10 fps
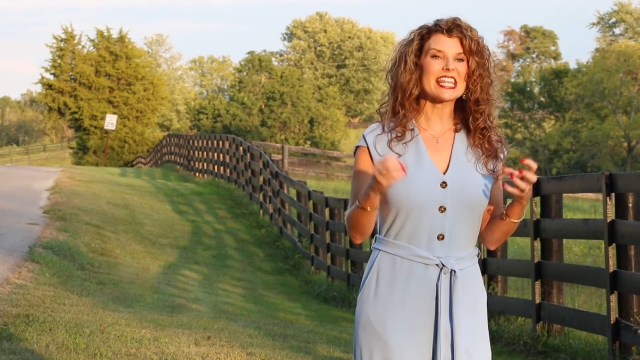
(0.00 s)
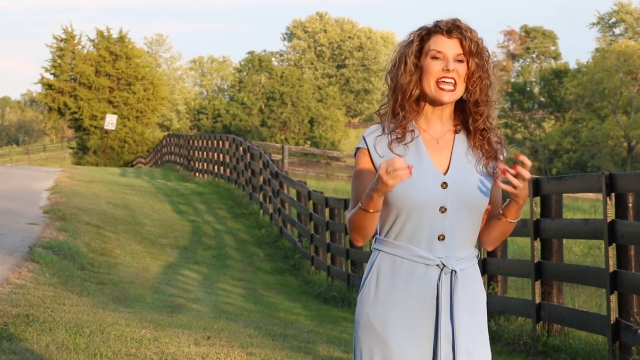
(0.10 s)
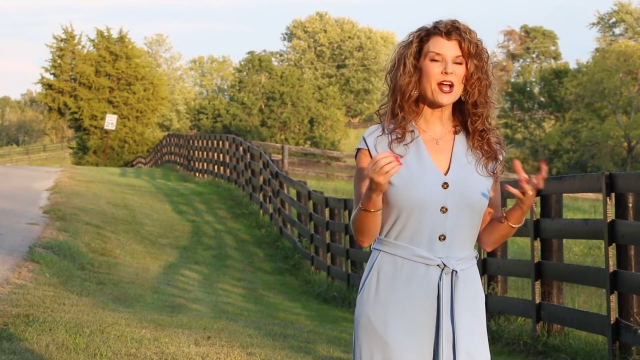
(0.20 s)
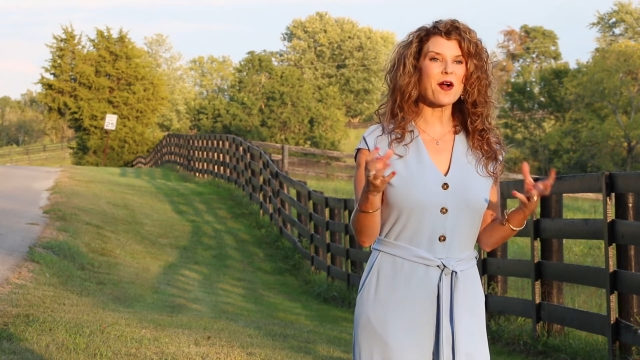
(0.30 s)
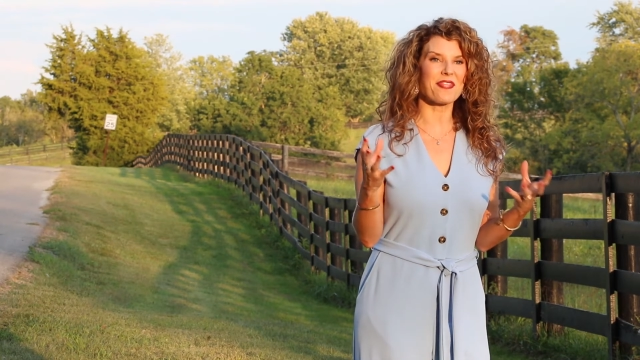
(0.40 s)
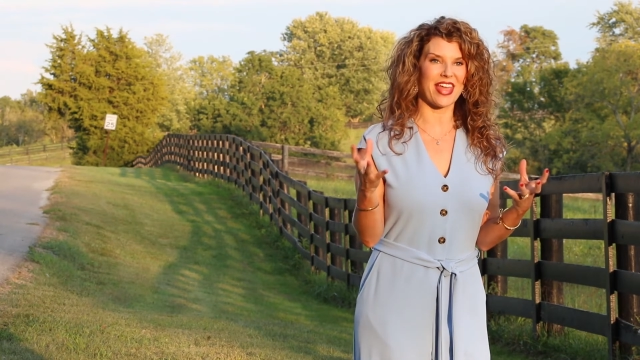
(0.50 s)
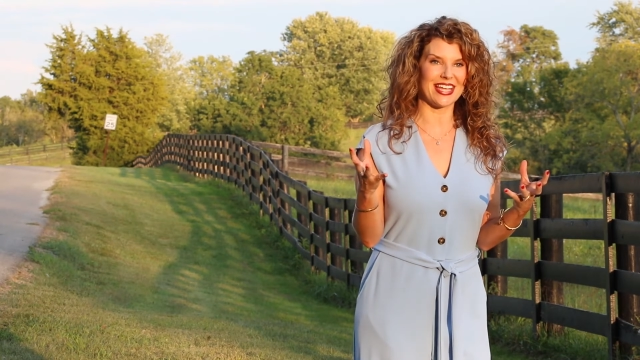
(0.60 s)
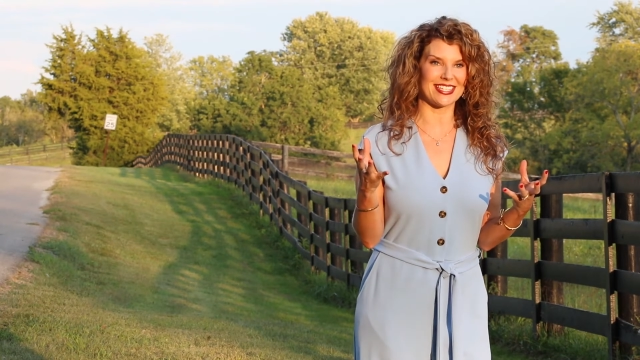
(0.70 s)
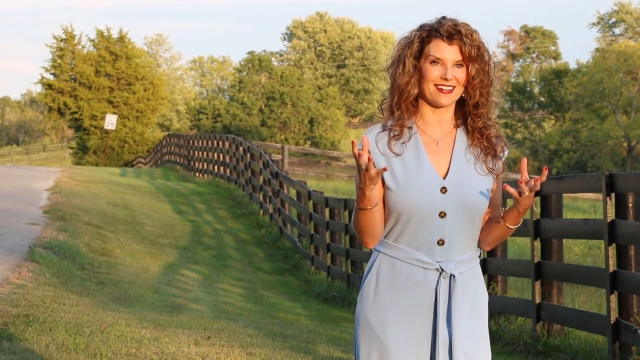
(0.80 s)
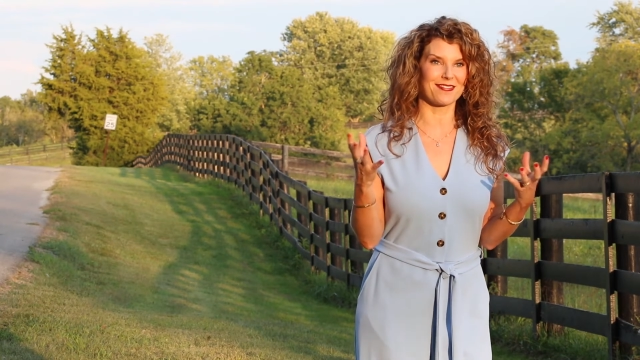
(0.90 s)
Think on
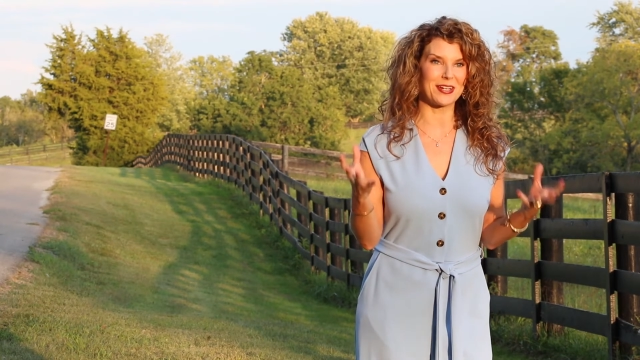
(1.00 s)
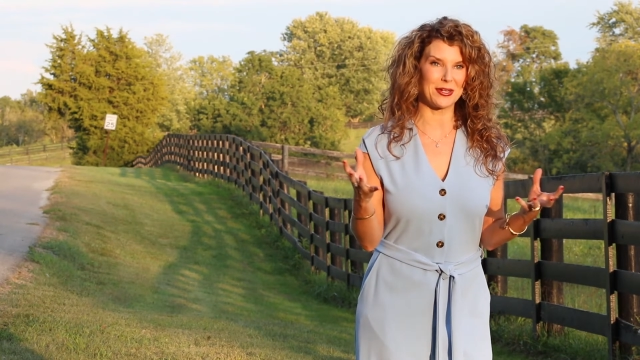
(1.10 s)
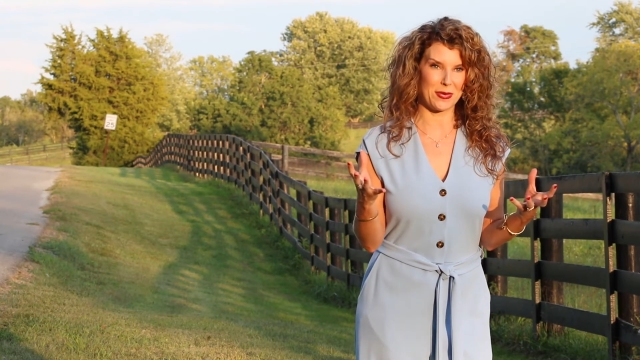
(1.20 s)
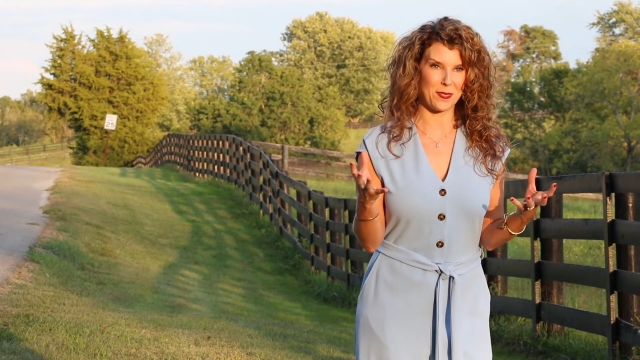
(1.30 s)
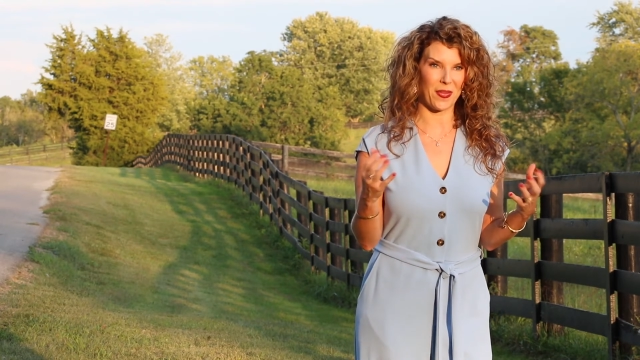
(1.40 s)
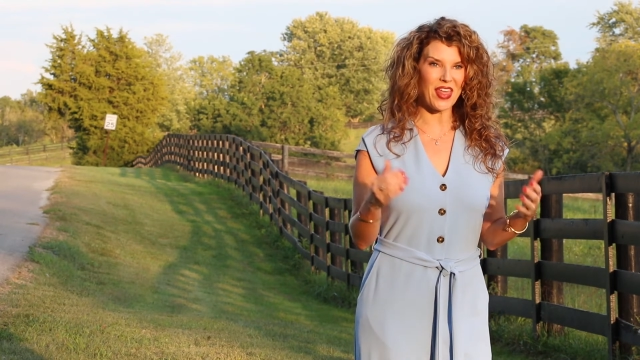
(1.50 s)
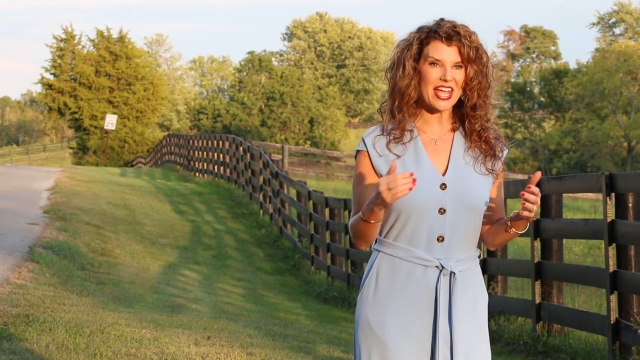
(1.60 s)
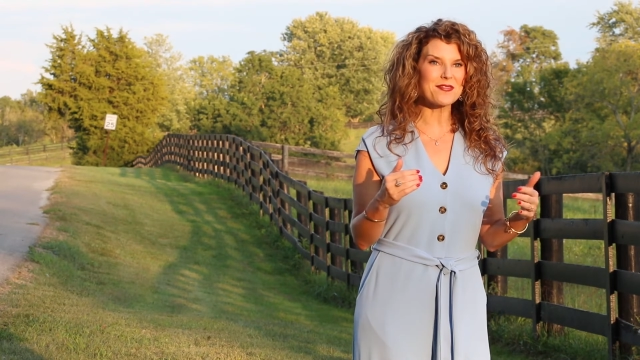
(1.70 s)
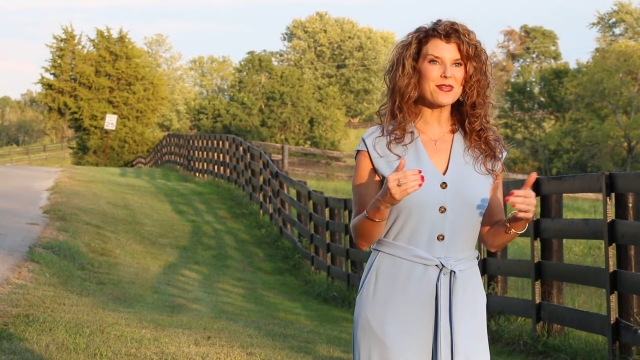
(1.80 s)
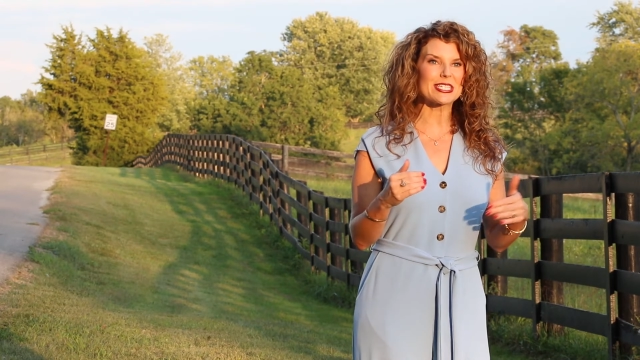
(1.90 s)
things that are of good report.
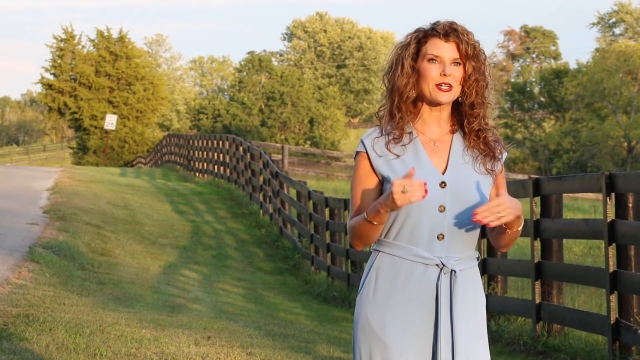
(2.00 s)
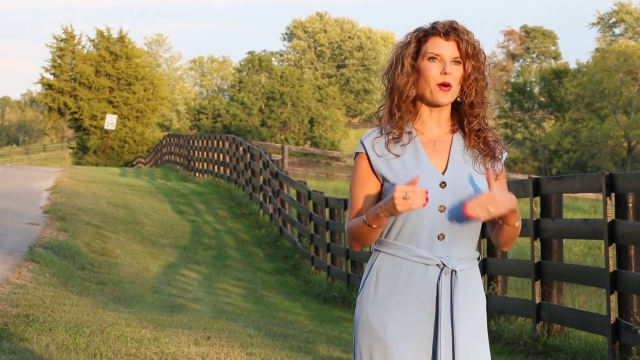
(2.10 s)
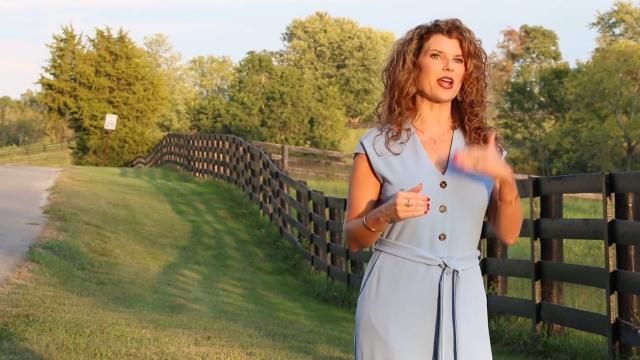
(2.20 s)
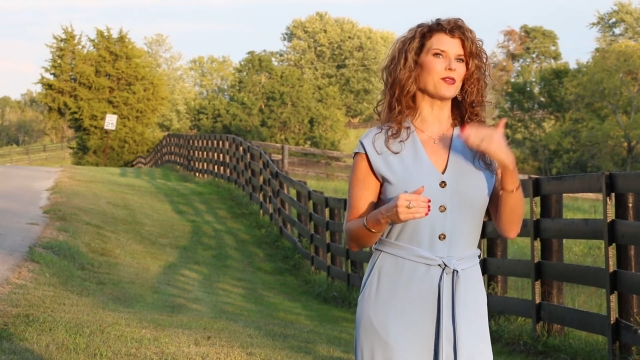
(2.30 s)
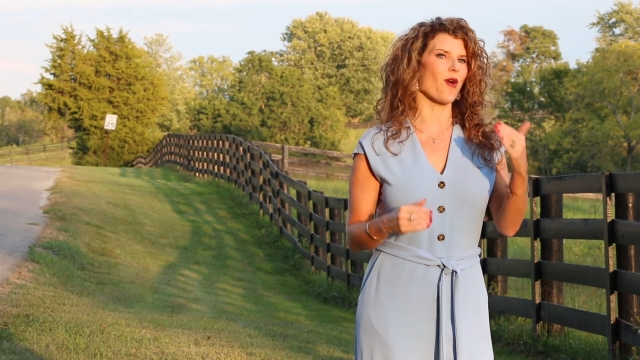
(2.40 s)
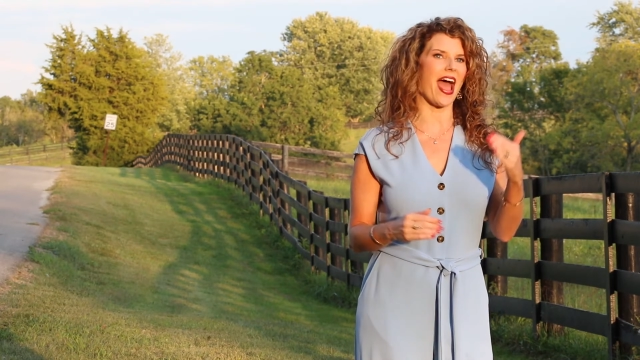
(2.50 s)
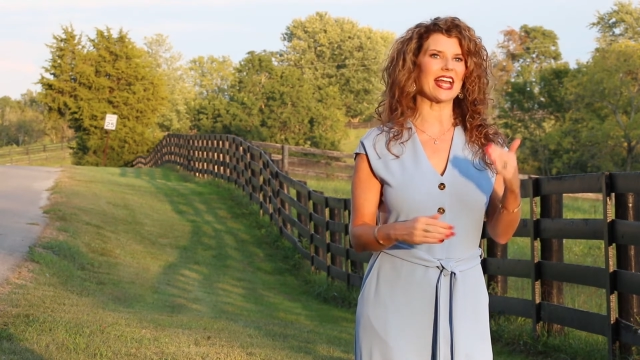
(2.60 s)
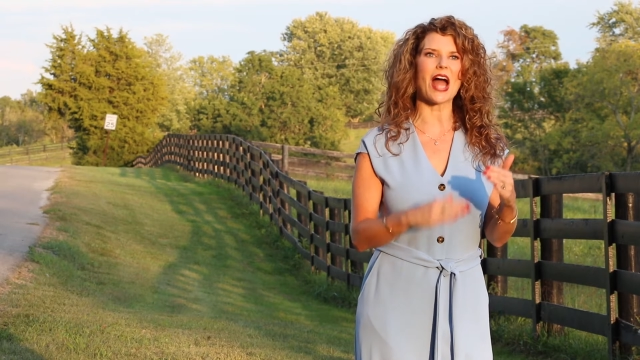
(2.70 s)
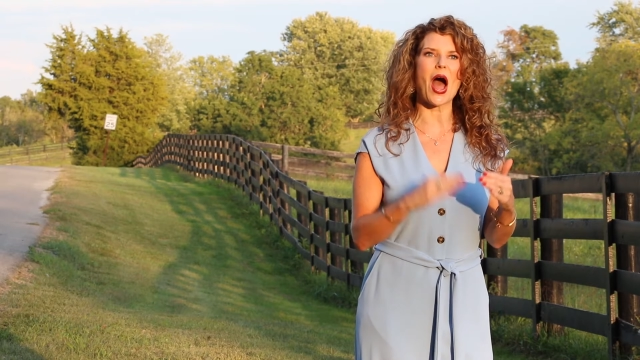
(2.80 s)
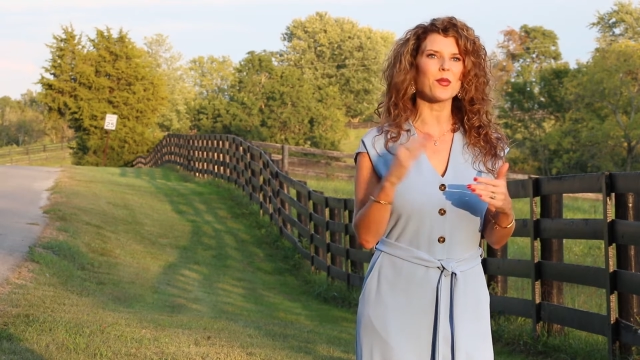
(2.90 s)
Think of what's going right,
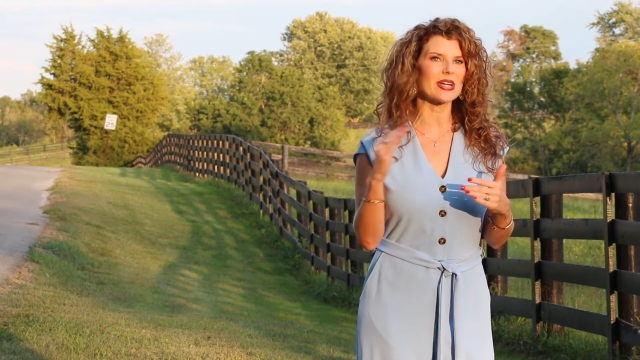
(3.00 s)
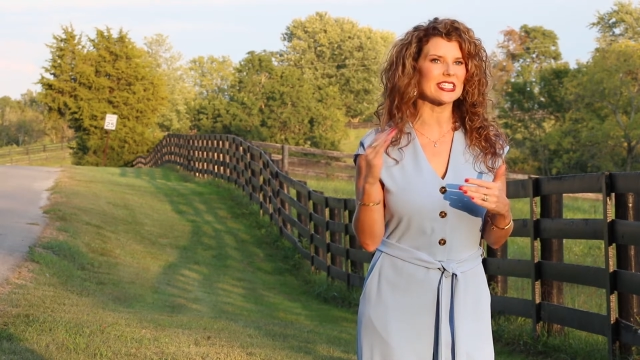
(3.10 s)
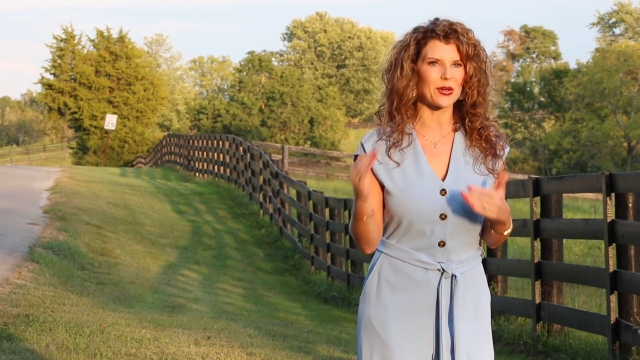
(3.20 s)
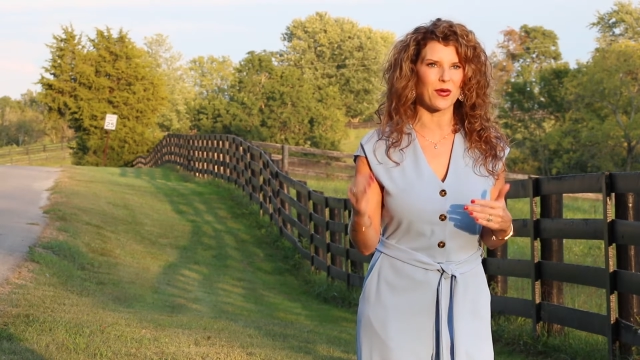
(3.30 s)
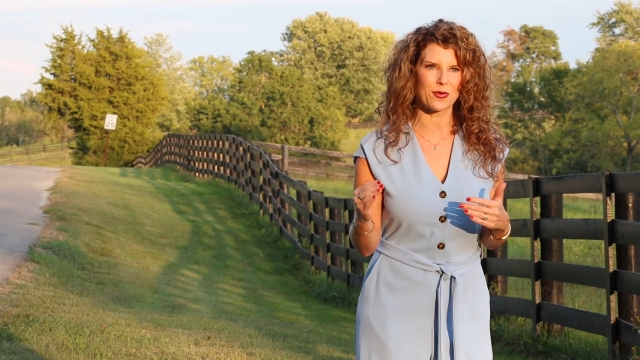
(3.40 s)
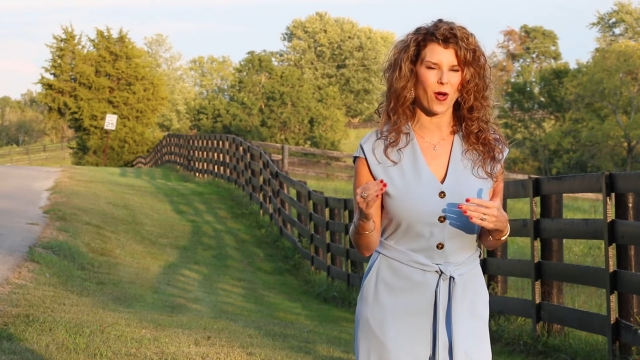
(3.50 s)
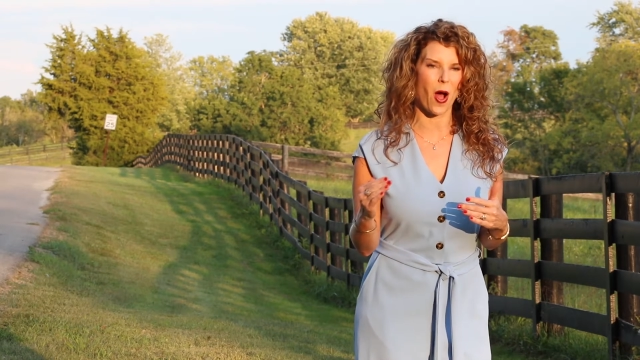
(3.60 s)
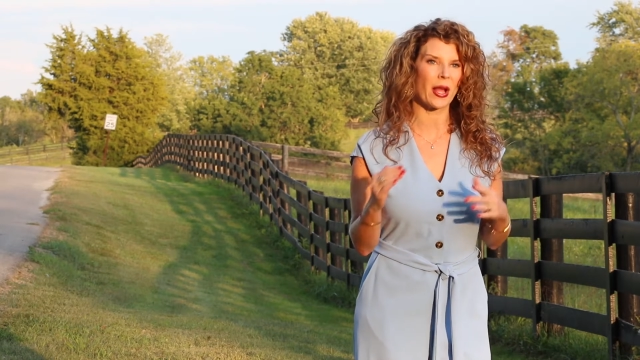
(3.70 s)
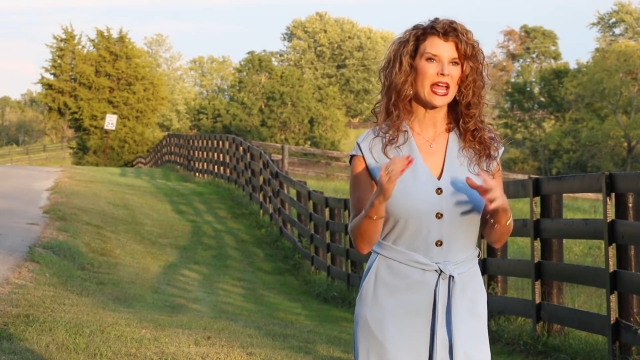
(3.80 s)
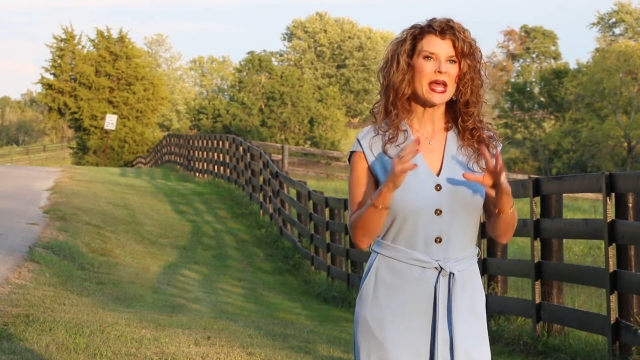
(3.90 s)
not what's going wrong.